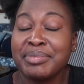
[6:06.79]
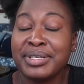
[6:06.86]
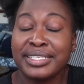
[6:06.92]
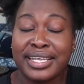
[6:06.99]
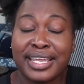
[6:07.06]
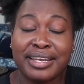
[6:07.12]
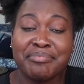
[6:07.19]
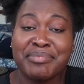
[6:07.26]
But
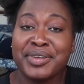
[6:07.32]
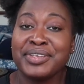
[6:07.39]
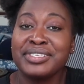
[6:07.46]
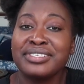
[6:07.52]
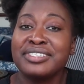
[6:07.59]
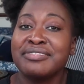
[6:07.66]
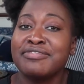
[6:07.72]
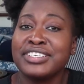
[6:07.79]
again, because
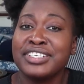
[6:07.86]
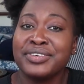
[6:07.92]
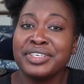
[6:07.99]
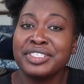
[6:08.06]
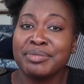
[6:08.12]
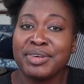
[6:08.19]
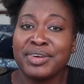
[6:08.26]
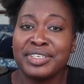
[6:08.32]
this video
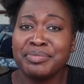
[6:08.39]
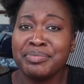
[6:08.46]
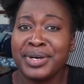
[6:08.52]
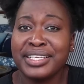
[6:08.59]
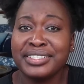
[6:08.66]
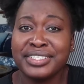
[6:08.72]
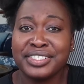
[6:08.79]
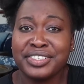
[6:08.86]
is about
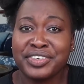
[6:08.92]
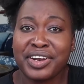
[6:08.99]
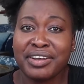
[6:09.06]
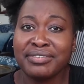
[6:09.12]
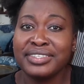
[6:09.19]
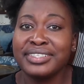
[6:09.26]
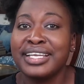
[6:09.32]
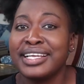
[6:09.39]
budget
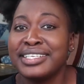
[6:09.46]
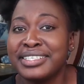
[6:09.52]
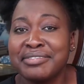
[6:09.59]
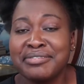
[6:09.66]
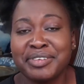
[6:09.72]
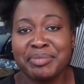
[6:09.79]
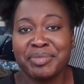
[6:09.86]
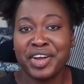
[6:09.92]
travel, getting
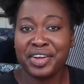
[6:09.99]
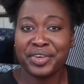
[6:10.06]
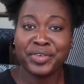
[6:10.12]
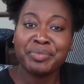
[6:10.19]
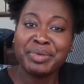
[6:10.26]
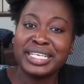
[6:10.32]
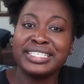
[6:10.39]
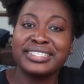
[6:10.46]
from
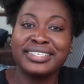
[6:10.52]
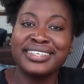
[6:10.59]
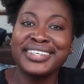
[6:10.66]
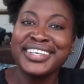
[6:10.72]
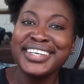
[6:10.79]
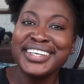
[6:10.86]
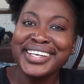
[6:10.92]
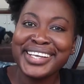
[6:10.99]
Nairobi to
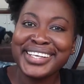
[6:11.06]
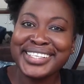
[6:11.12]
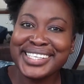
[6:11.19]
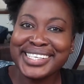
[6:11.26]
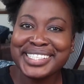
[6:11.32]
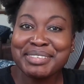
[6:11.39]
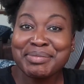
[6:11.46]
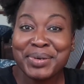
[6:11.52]

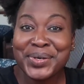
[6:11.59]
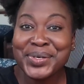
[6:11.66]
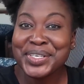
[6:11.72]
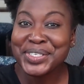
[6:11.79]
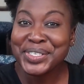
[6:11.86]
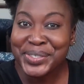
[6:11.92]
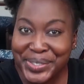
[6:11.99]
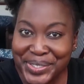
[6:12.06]
Zanzibar on
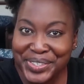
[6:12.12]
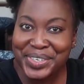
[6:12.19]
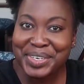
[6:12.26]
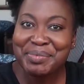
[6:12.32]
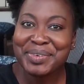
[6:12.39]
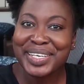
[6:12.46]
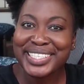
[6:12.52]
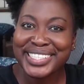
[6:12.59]
a
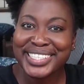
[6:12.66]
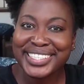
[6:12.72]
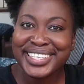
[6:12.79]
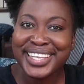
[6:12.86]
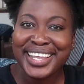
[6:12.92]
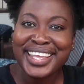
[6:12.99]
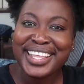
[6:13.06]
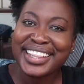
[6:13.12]
shoestring budget,